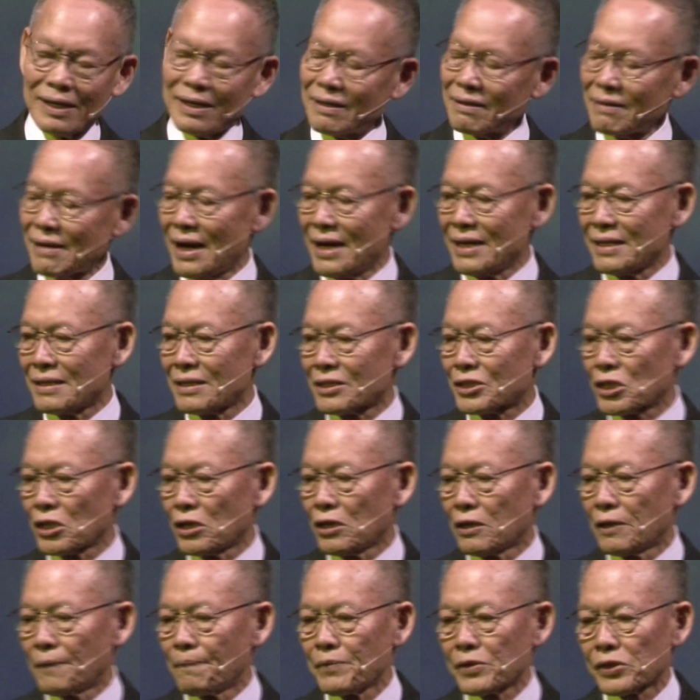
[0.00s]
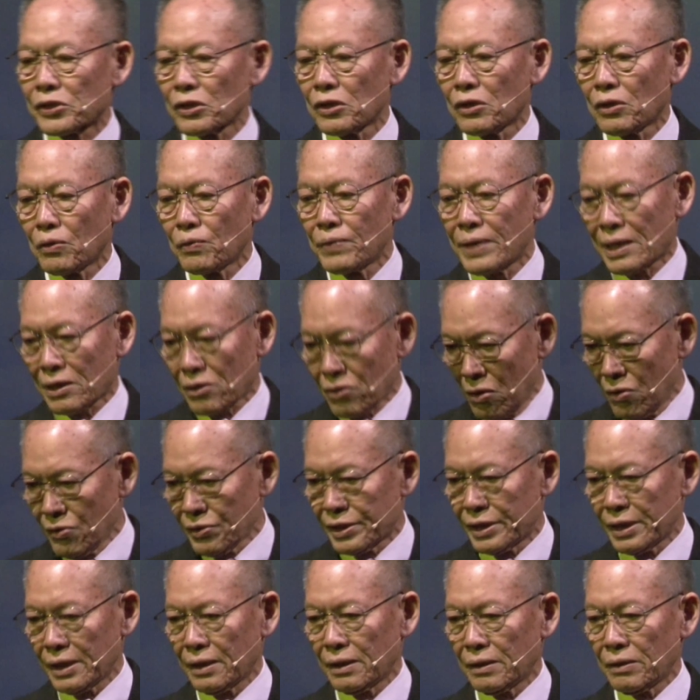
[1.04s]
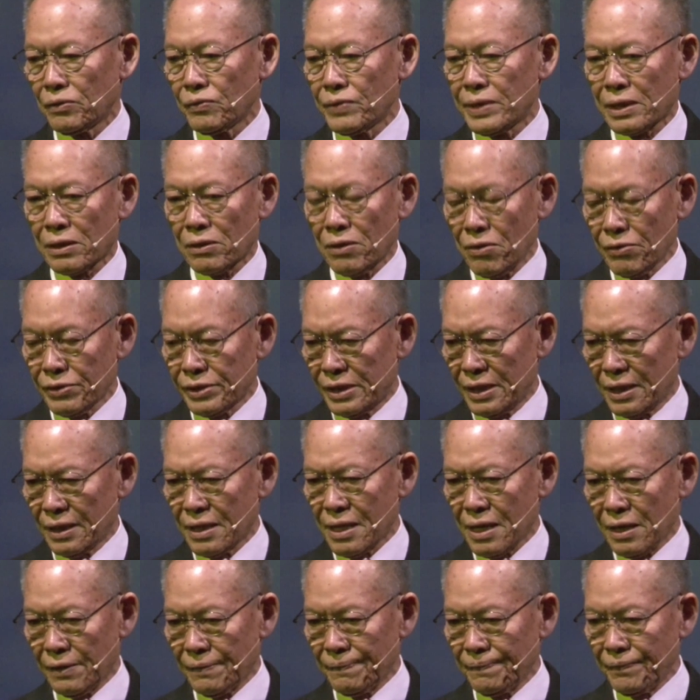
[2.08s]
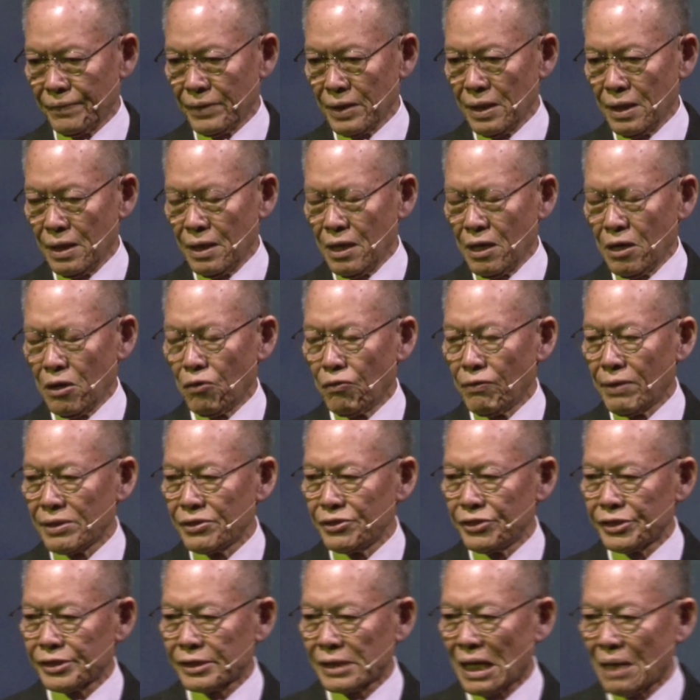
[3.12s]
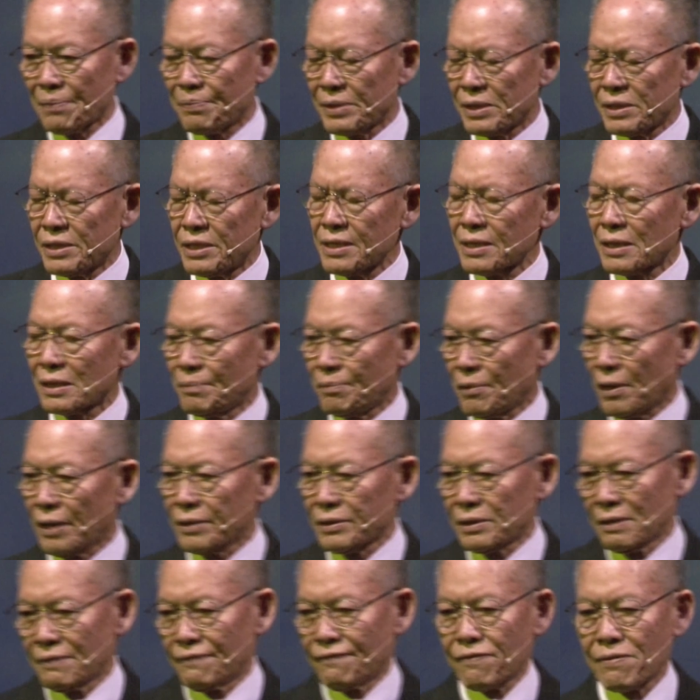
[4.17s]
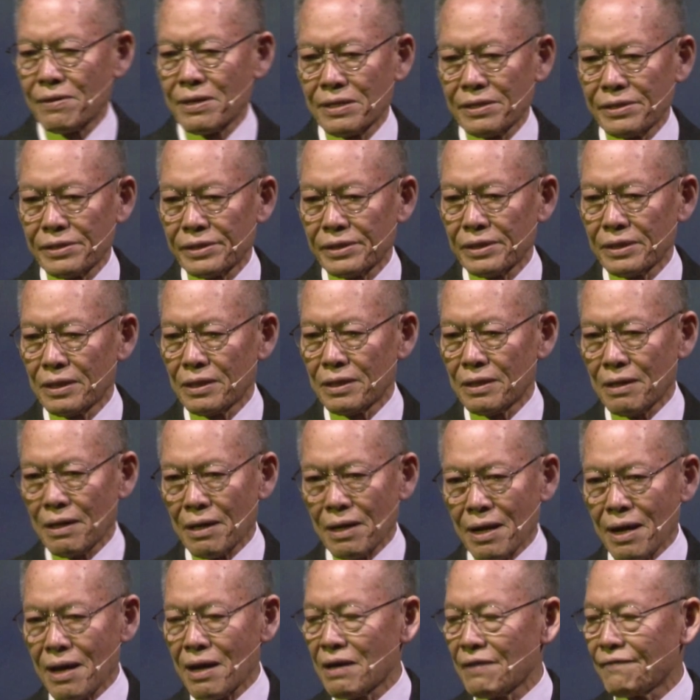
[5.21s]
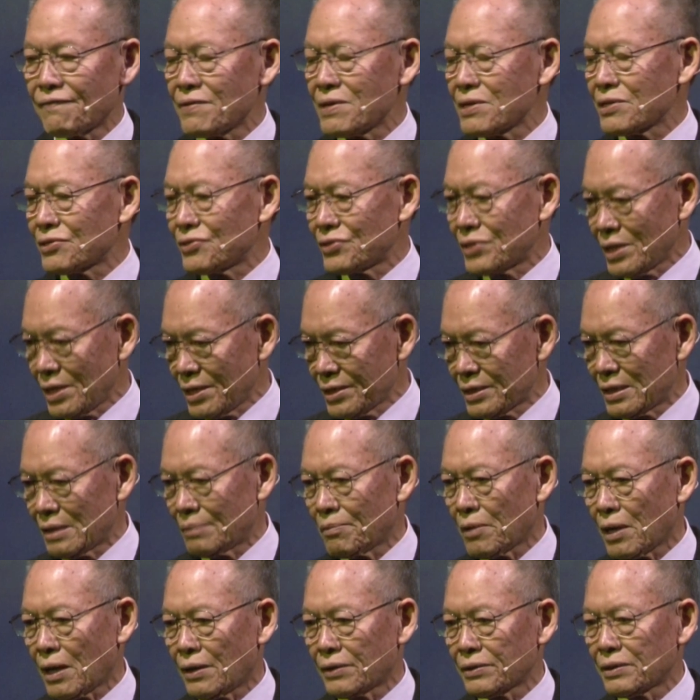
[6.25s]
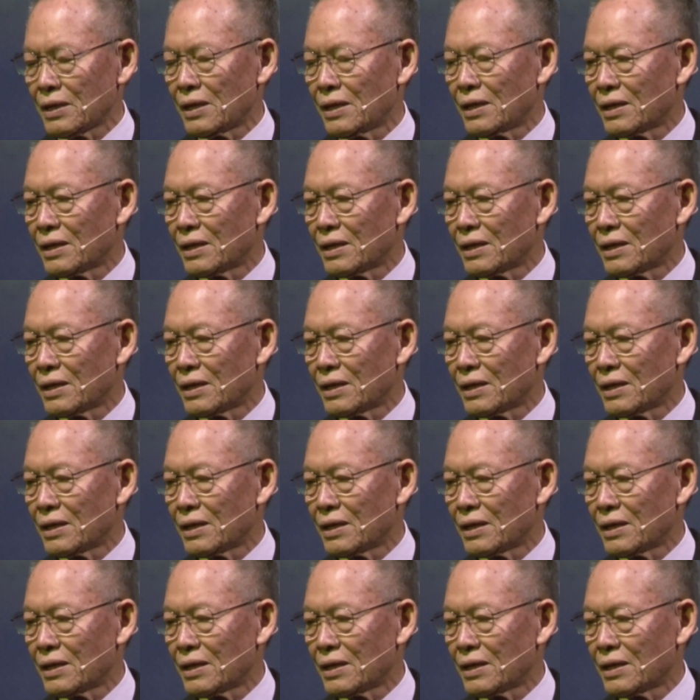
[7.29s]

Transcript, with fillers: Right, so, so we're closing, we're closing now. When you stop and think about it, friends, life is just about